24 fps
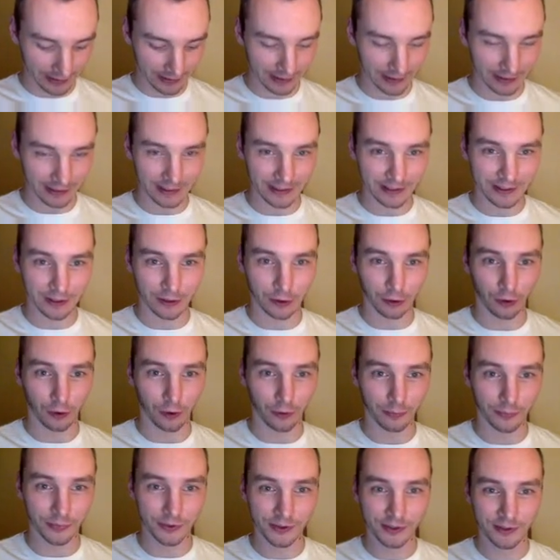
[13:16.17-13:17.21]
Eat
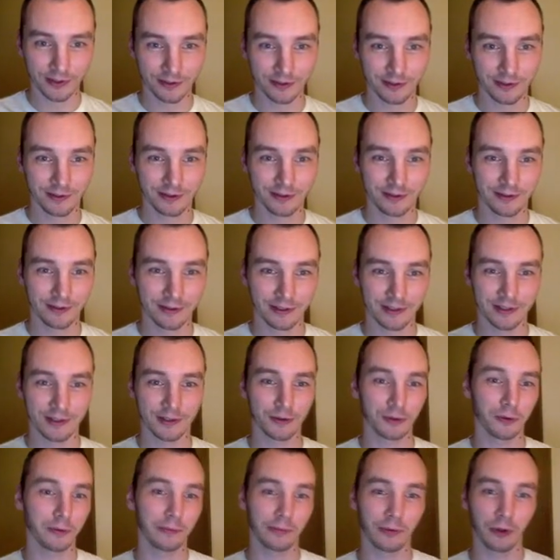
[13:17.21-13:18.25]
globs. Let's just call
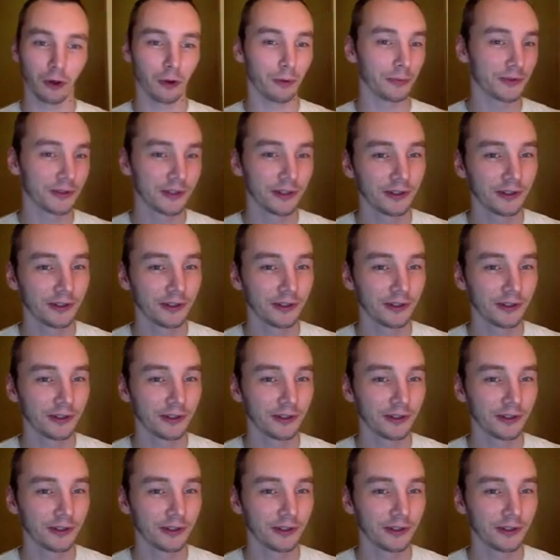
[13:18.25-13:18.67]
them globs.